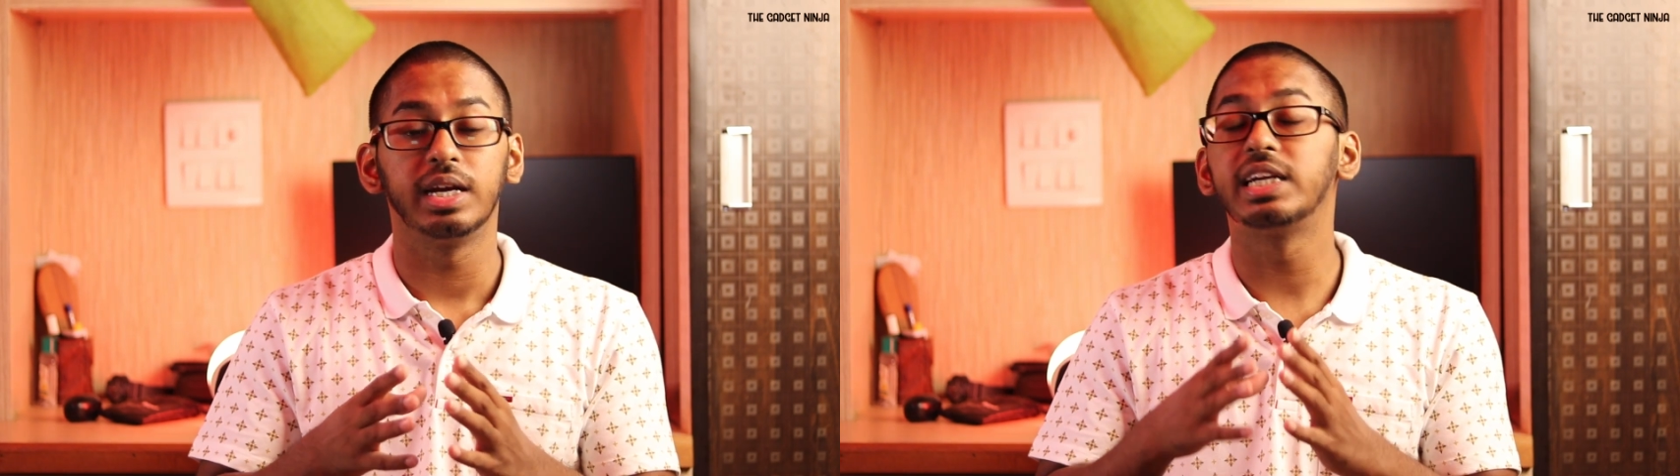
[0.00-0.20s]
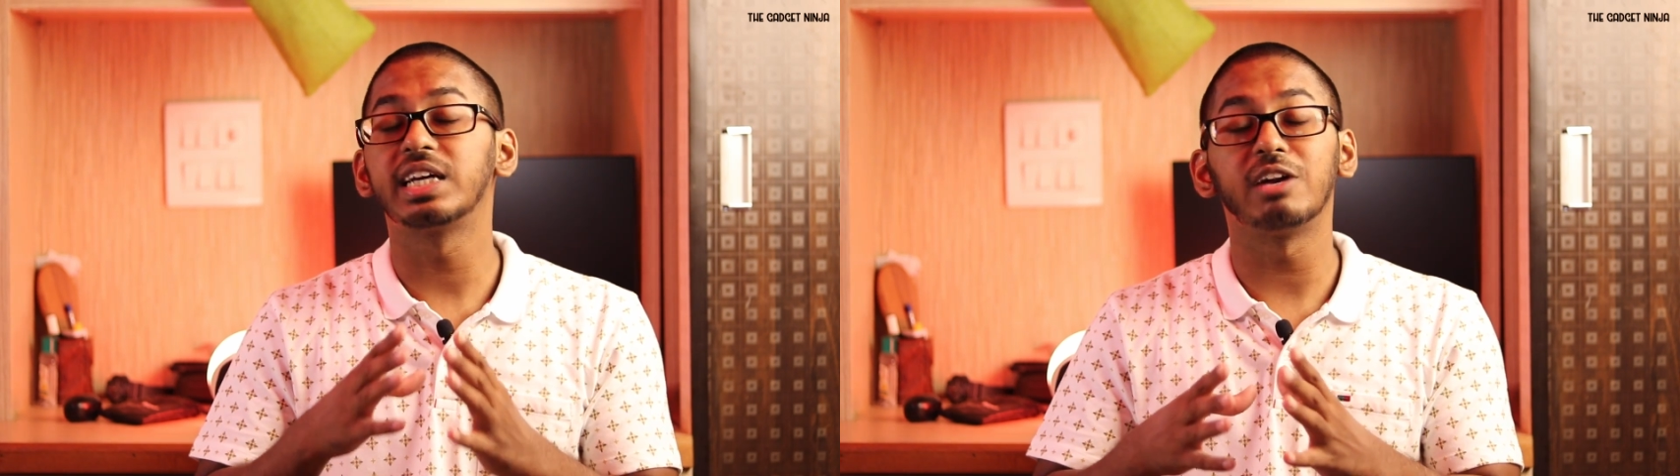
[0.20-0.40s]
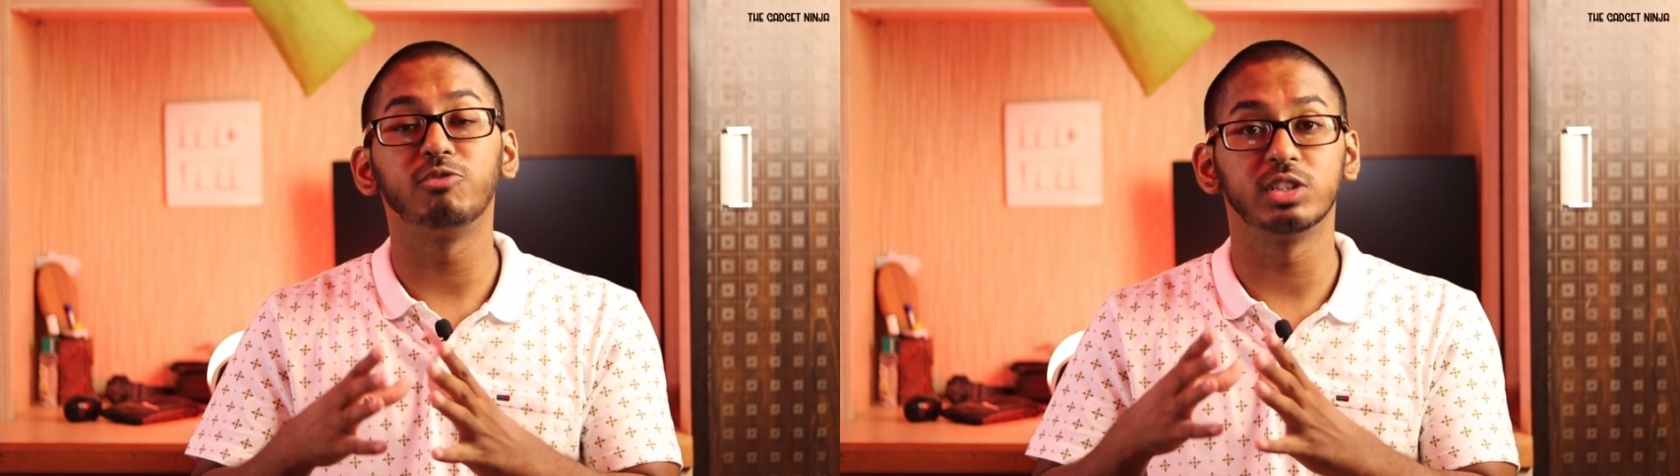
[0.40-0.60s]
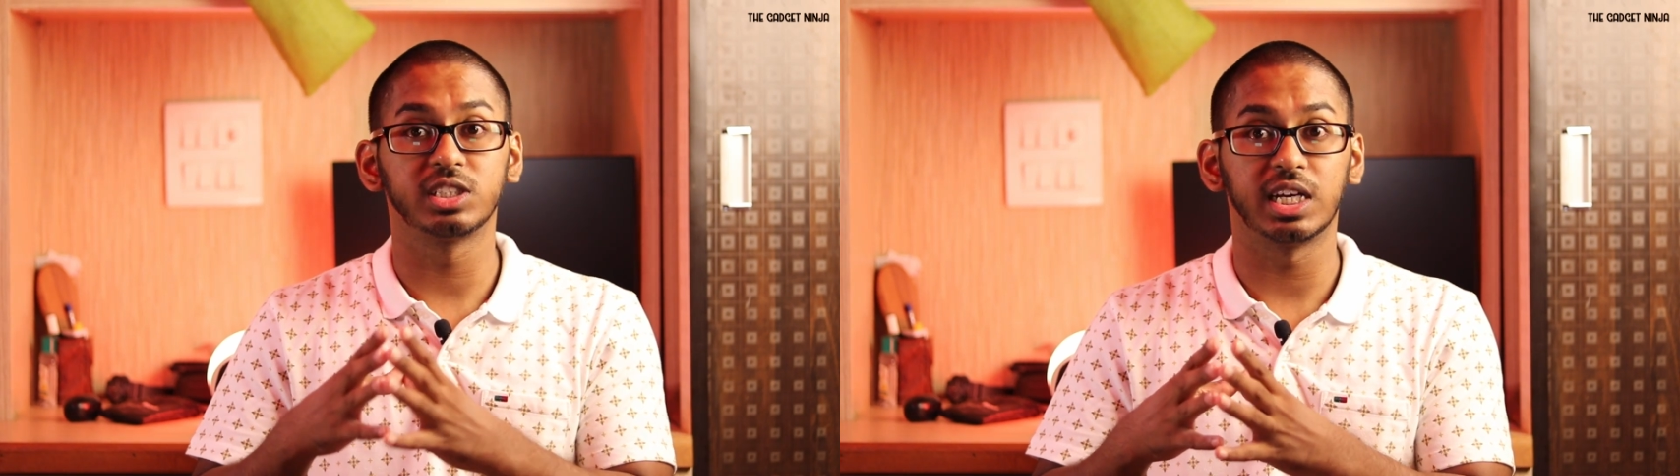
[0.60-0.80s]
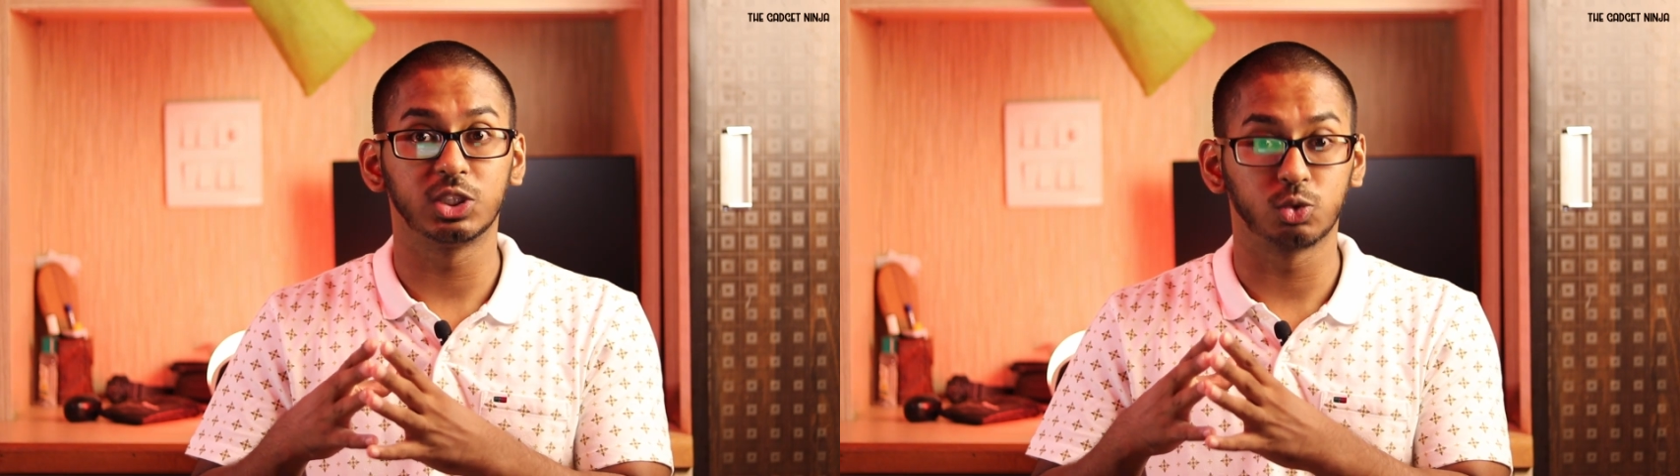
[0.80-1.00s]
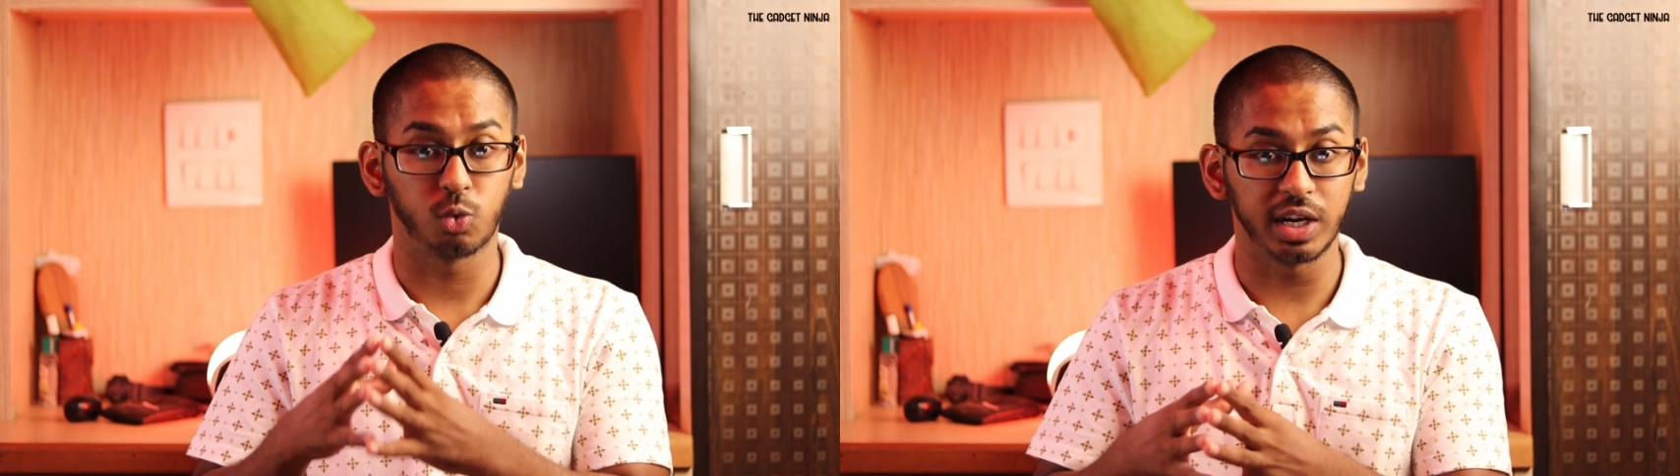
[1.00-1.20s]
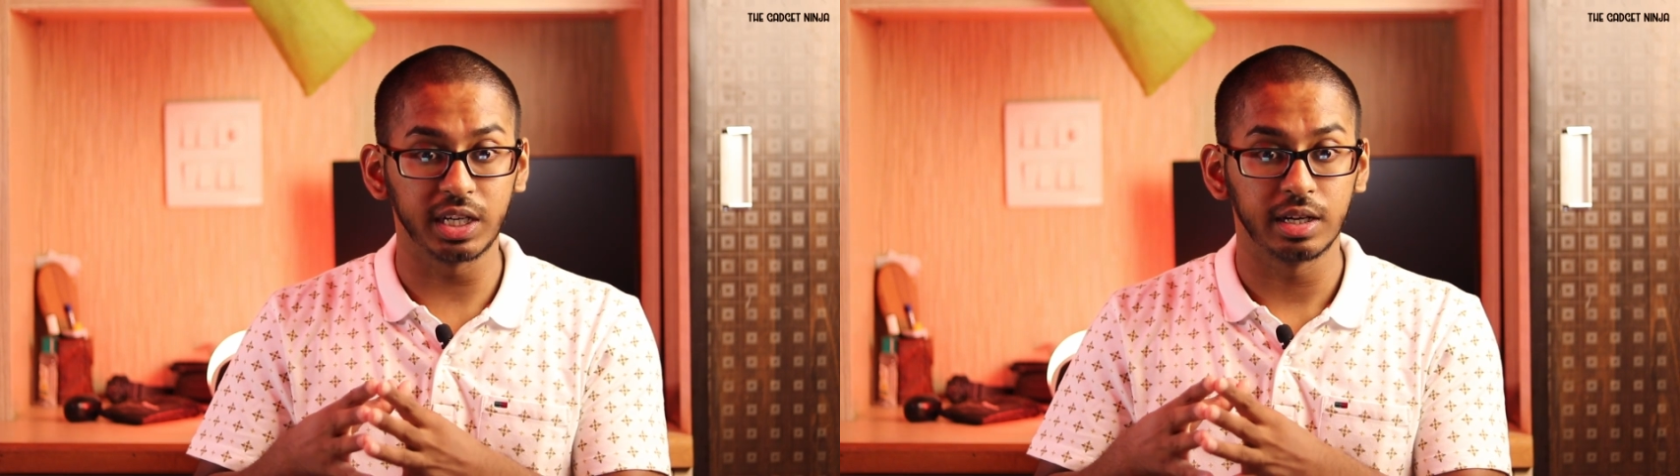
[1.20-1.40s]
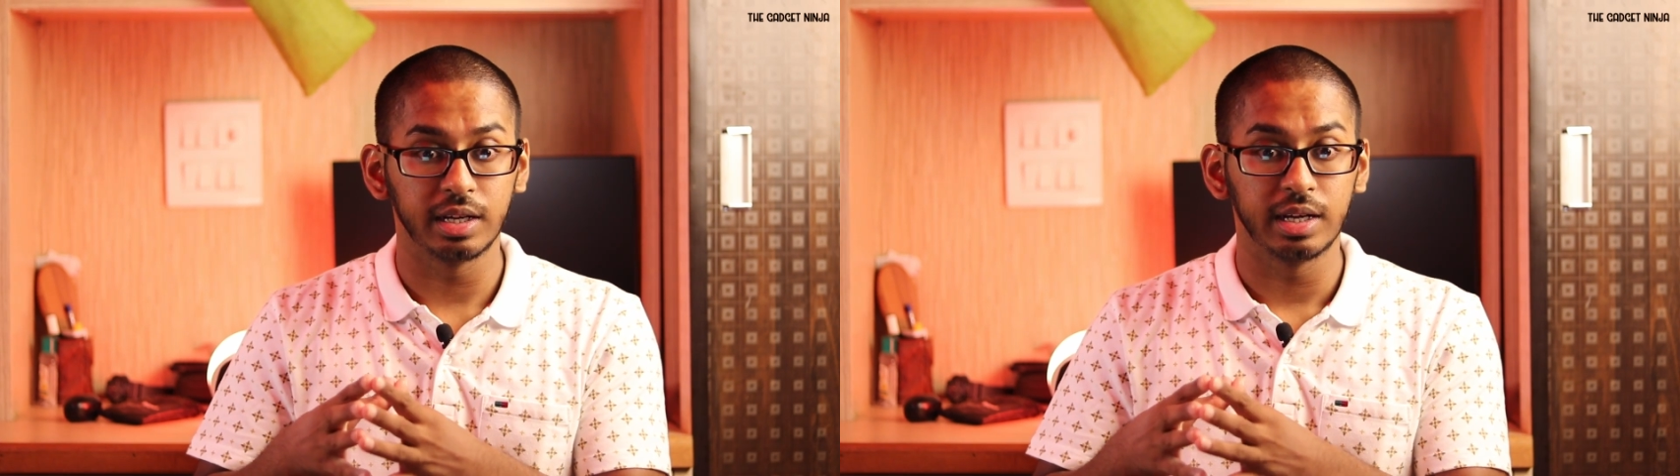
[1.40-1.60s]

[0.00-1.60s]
it can withstand sweat,